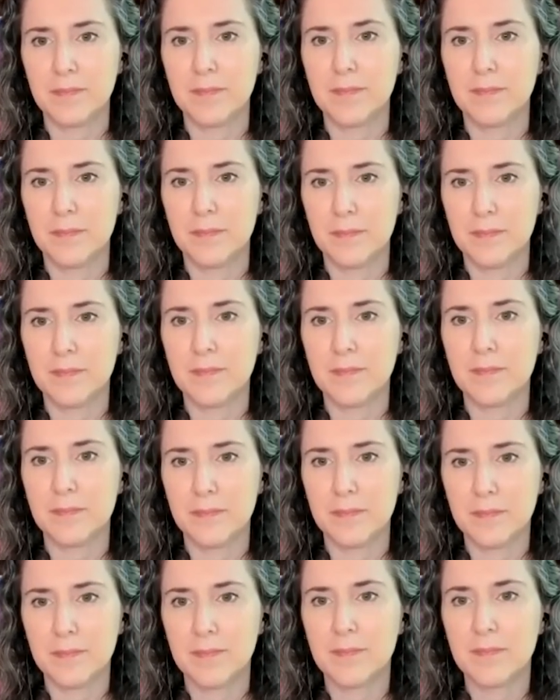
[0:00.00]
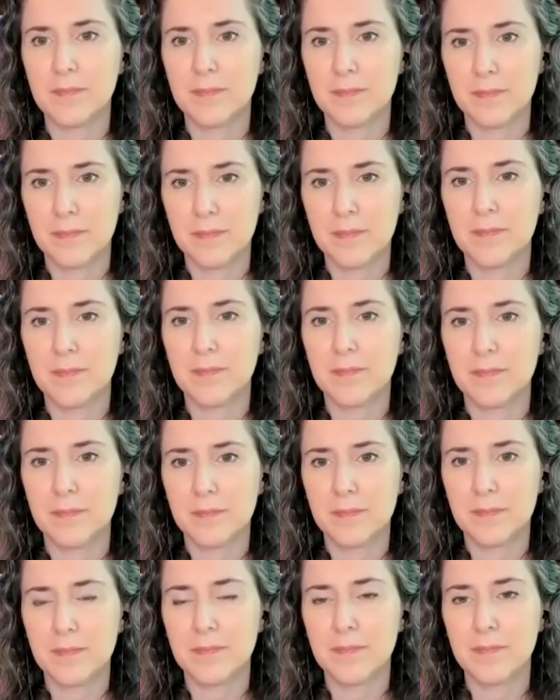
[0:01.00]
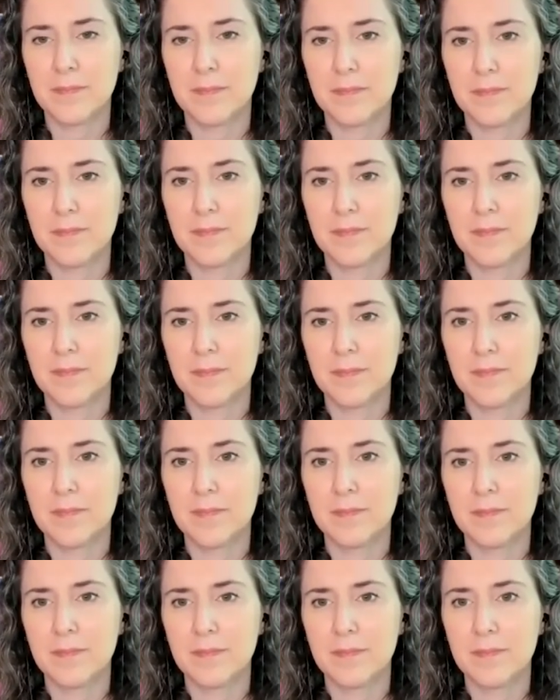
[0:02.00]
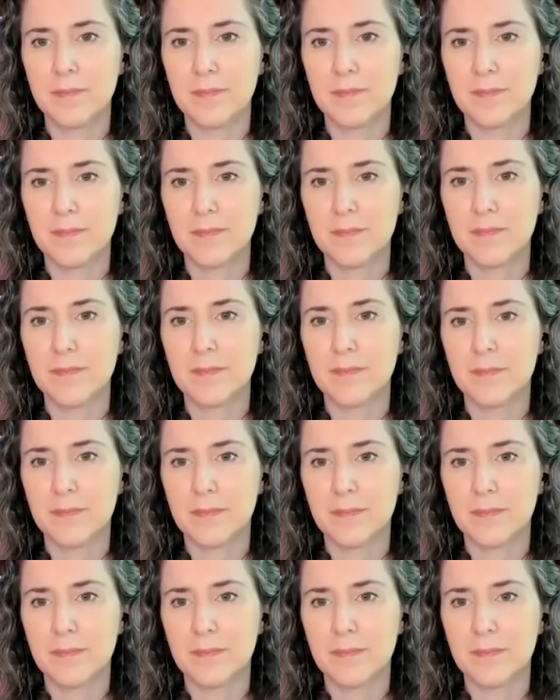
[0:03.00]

(not speaking)